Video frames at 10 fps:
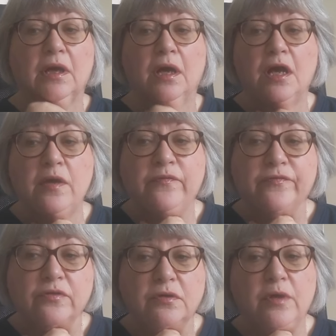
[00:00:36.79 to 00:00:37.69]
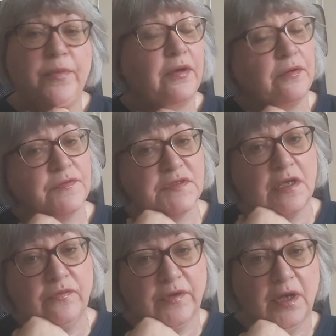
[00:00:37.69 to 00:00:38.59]
I've got a pair of
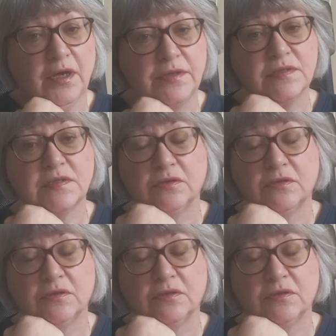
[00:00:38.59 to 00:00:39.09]
safe hands